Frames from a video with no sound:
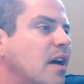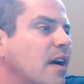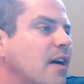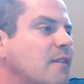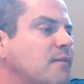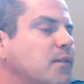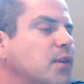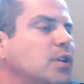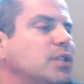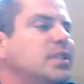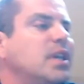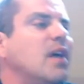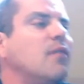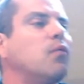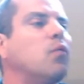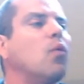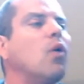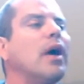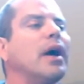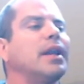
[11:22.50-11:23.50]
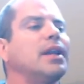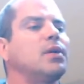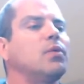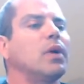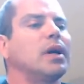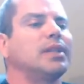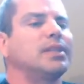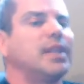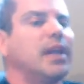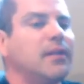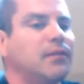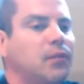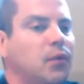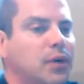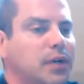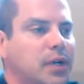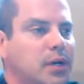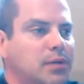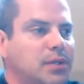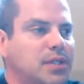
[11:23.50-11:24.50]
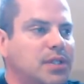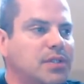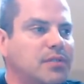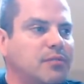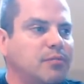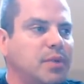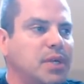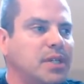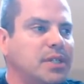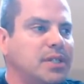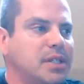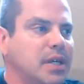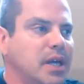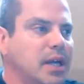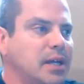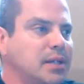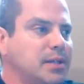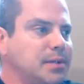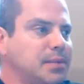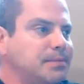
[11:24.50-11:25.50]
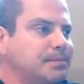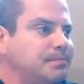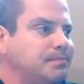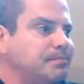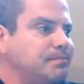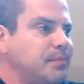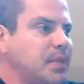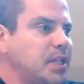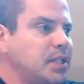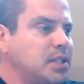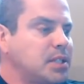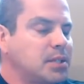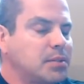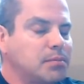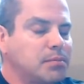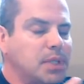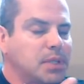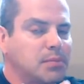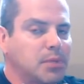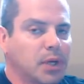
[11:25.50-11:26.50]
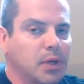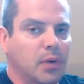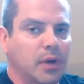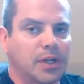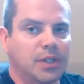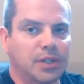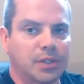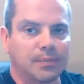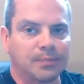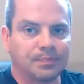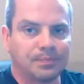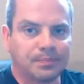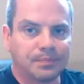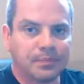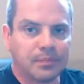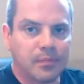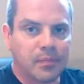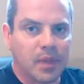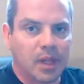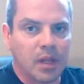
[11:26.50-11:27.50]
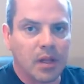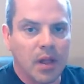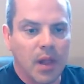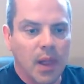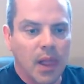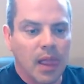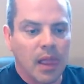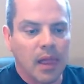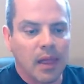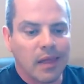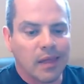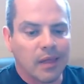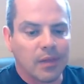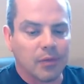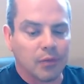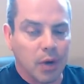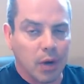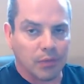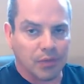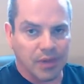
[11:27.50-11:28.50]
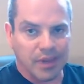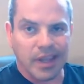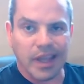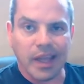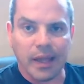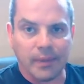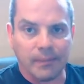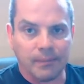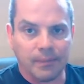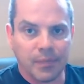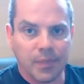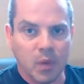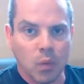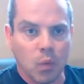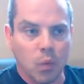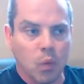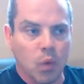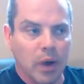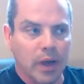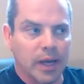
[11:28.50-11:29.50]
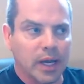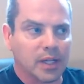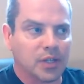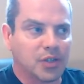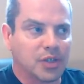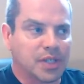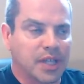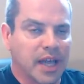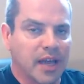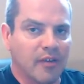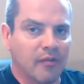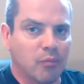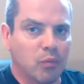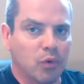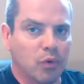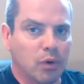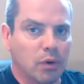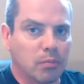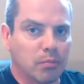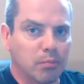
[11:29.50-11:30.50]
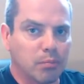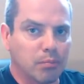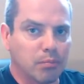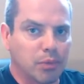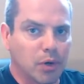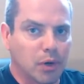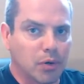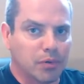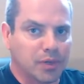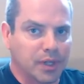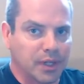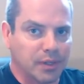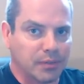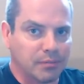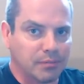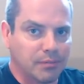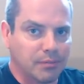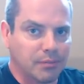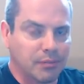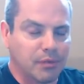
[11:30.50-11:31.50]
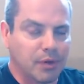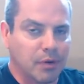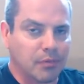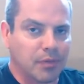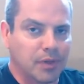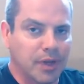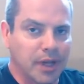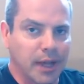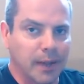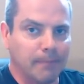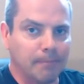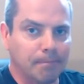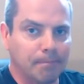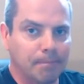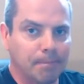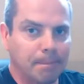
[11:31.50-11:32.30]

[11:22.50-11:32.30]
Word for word: Uh, first off, why do you want to take four doses of BCAs? That's that's my question. Throughout the day, why not just have more protein throughout the day.